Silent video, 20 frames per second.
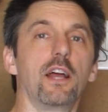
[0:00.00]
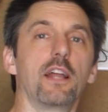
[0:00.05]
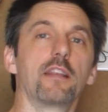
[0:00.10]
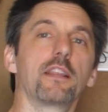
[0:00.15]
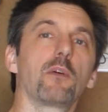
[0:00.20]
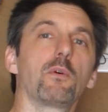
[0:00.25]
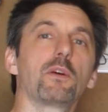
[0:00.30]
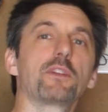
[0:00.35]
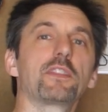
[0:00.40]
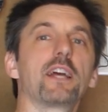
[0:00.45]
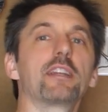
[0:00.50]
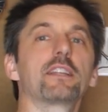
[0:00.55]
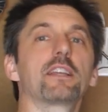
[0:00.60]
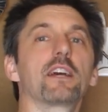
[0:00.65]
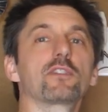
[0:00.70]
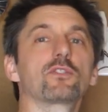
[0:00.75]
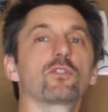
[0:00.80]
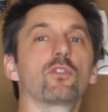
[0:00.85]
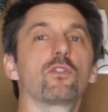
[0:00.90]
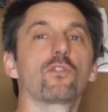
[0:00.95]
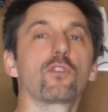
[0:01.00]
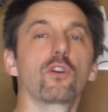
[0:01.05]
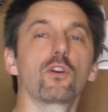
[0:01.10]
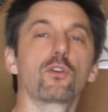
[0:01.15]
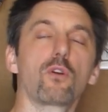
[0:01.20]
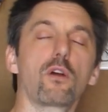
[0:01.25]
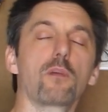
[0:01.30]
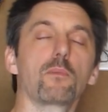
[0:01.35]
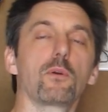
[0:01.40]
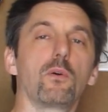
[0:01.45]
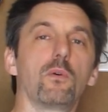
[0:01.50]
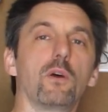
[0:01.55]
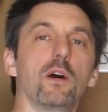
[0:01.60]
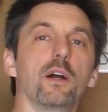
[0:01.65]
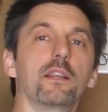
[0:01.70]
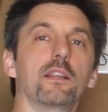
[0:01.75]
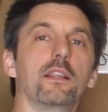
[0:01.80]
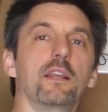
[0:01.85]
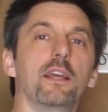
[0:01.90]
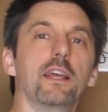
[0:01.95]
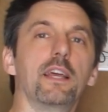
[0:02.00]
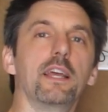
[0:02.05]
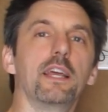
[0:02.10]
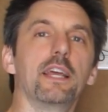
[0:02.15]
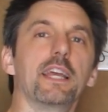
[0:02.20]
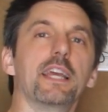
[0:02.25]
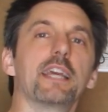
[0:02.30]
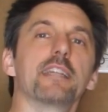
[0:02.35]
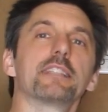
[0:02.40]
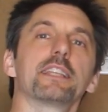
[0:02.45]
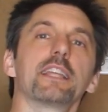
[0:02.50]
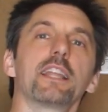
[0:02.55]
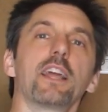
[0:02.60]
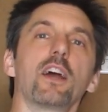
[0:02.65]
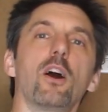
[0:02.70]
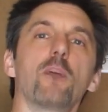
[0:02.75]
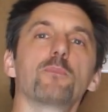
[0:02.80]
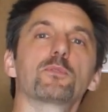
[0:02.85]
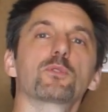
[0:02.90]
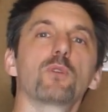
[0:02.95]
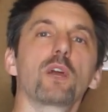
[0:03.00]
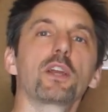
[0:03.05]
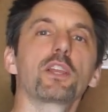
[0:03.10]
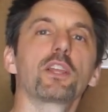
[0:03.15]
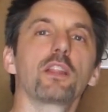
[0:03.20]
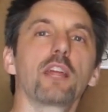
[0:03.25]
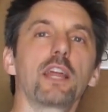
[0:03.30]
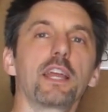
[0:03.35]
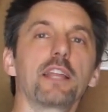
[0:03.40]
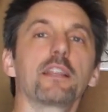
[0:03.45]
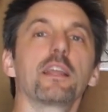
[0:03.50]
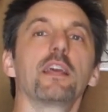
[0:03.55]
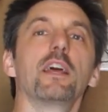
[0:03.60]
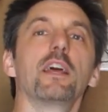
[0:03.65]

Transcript: Now what that does over a normal one is it helps regulate